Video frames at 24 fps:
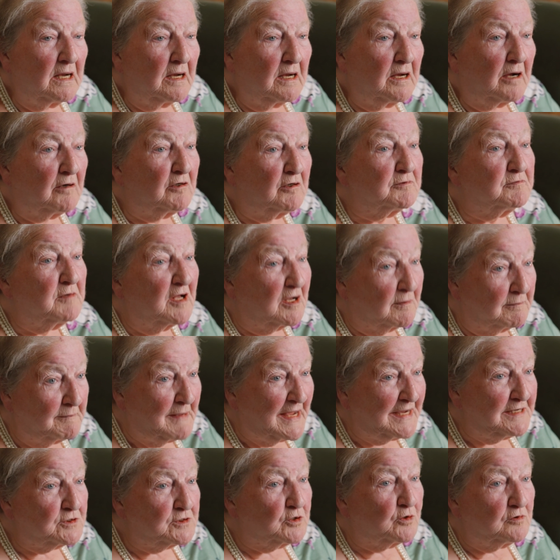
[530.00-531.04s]
I
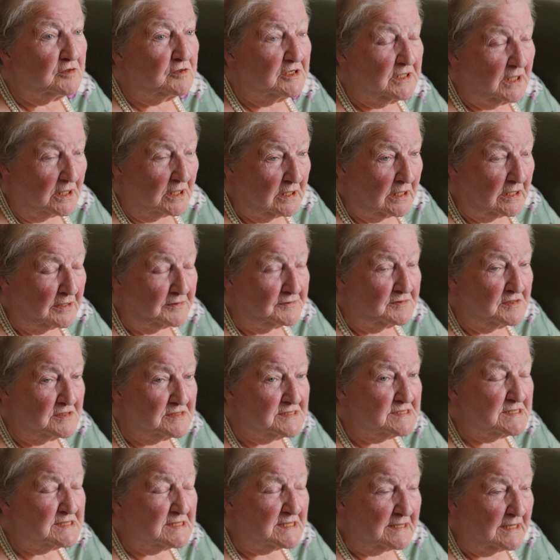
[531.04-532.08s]
made all the
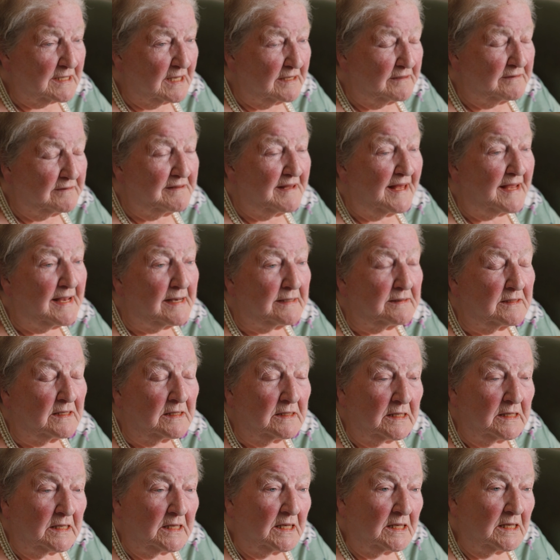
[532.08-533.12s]
curtains, and then
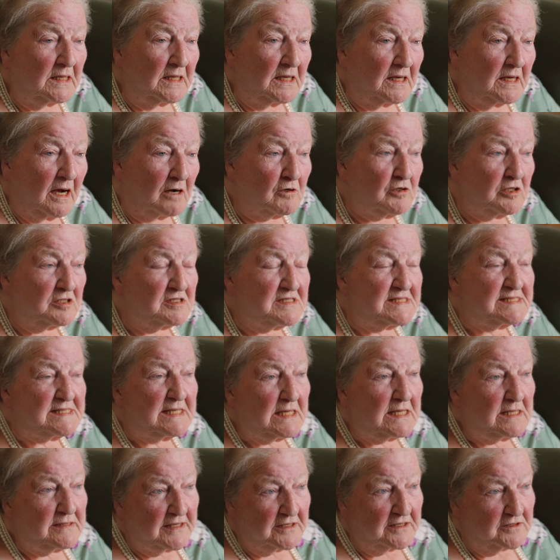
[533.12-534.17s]
I could
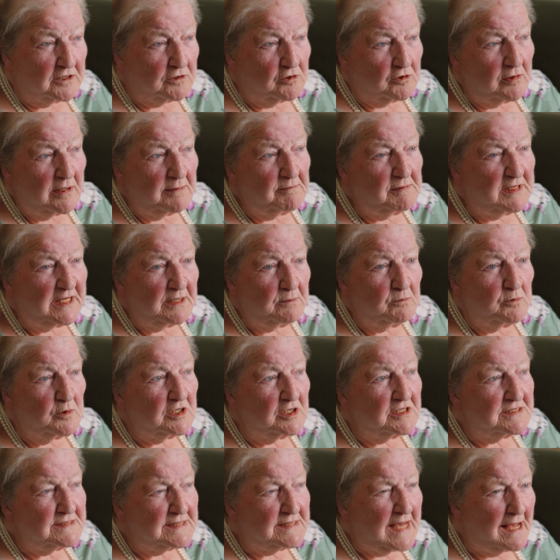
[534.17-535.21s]
see that the crimpling
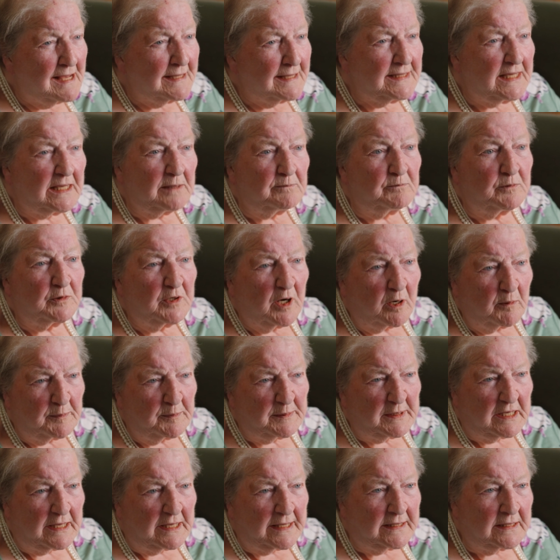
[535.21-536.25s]
weren't hanging
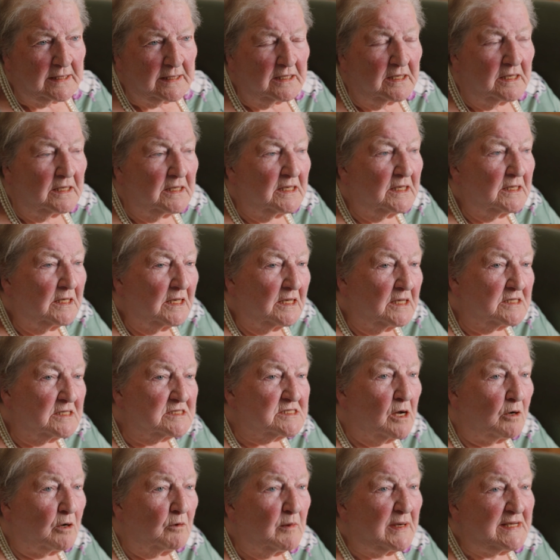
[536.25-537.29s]
properly.
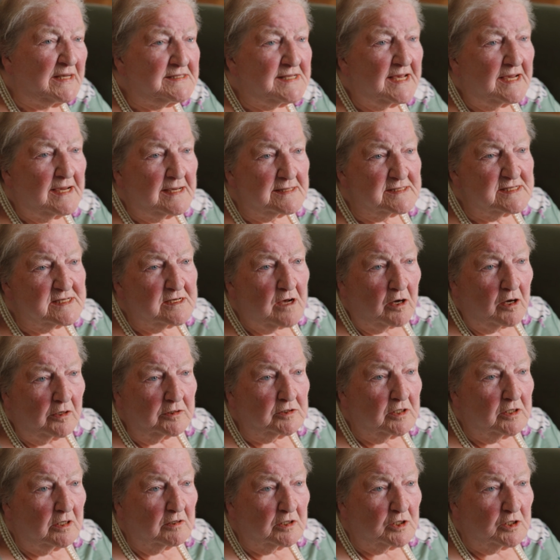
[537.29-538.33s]
So I went outside and
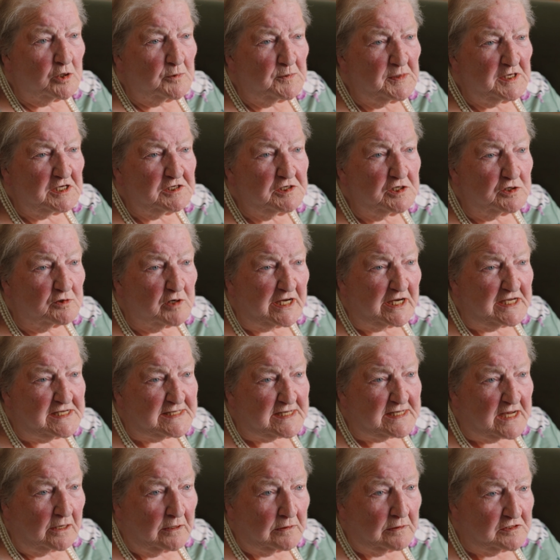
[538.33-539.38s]
got a couple of ducky
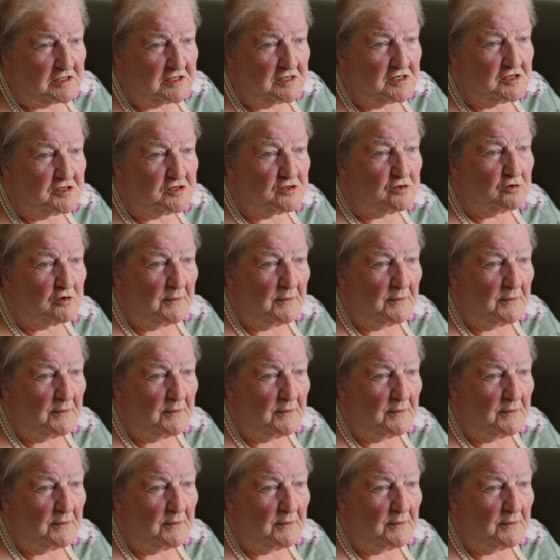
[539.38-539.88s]
stones and stuck